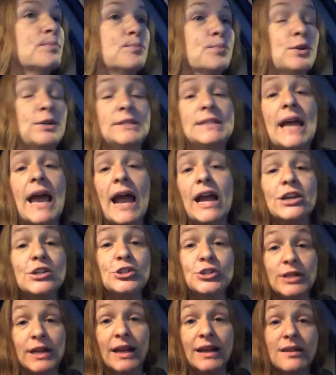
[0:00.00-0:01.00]

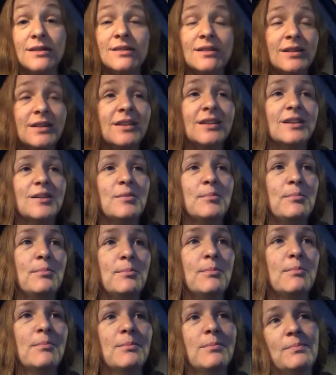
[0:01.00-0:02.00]
protection
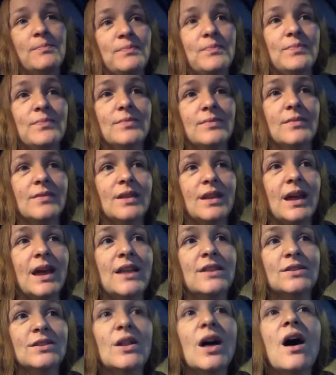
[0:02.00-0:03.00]

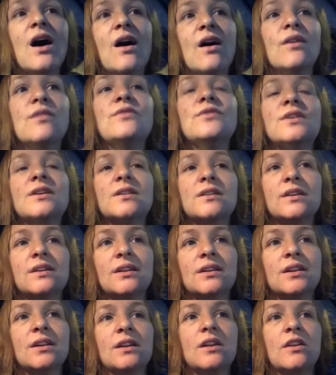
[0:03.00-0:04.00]
and love
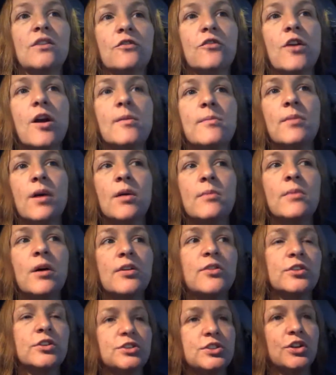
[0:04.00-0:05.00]
from a
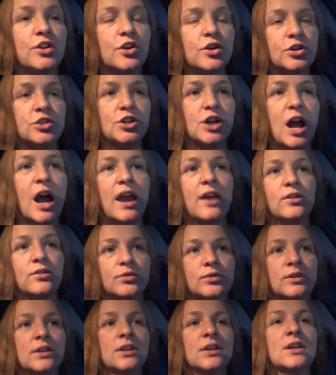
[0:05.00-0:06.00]
mother to her
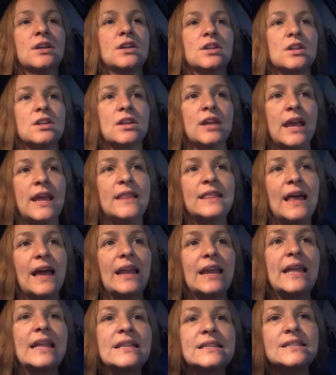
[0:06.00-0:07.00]
child in
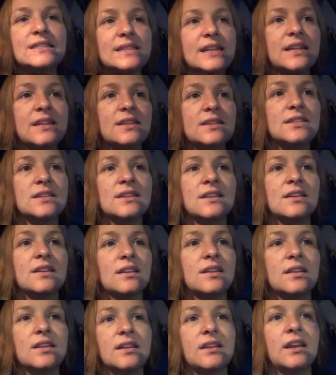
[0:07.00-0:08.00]
that instant,
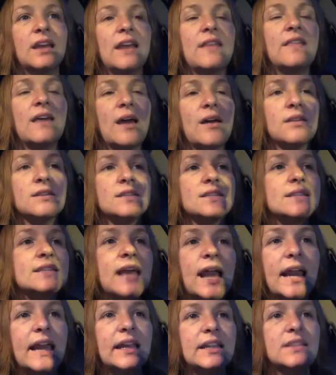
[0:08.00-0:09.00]
in that
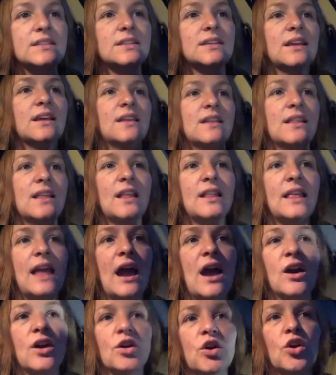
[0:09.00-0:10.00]
second that
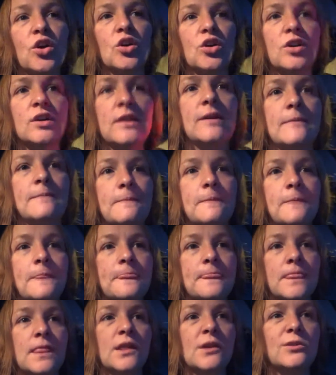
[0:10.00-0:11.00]
occurred.
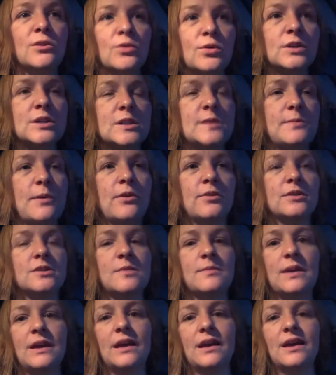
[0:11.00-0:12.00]
The Lord spoke
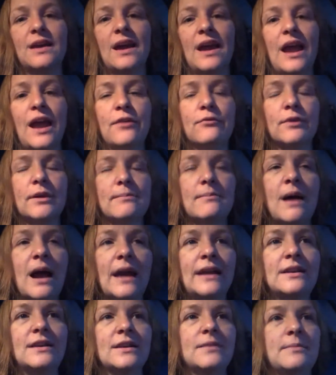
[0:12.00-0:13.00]
to me and
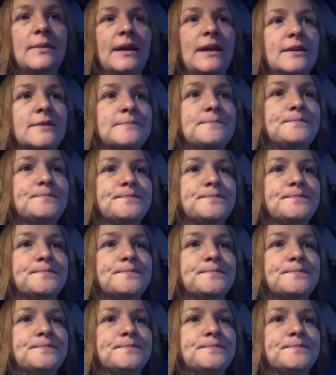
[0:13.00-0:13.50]
reminded me